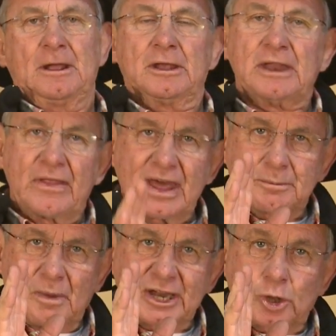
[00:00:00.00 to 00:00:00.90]
Now, that
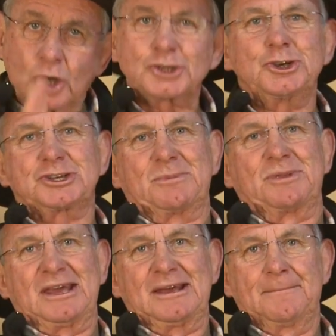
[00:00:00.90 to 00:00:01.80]
might cost you
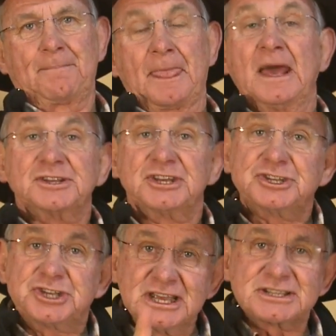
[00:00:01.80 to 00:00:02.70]
something. See,
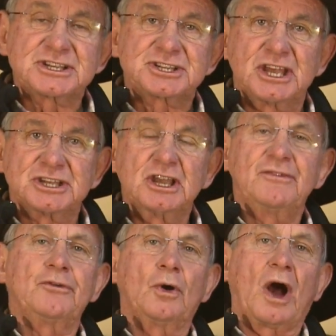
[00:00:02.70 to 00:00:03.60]
Jesus says,
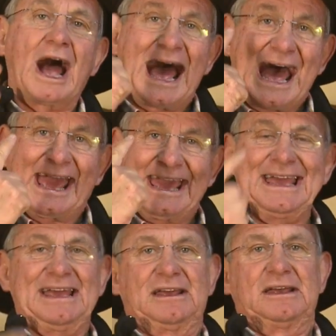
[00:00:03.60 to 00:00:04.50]
if your eye
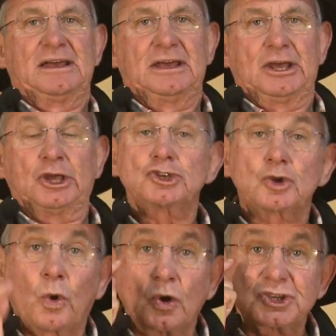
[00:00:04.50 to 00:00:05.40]
is
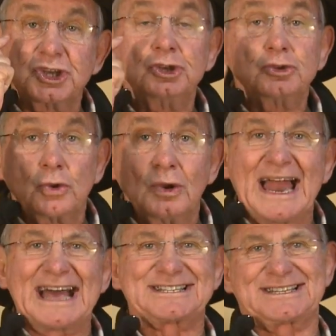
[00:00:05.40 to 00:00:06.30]
causing you to
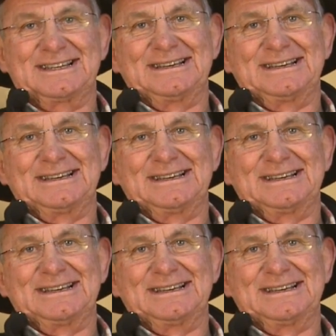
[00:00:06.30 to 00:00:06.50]
lust,